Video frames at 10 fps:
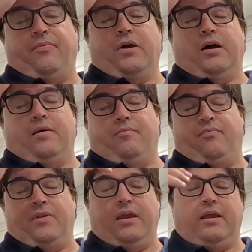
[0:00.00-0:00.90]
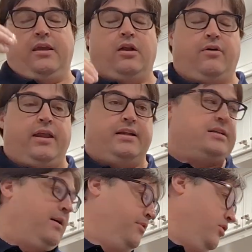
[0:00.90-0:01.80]

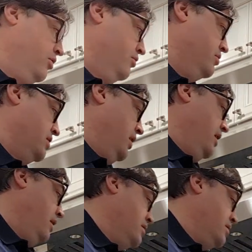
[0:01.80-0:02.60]
Anytime you use a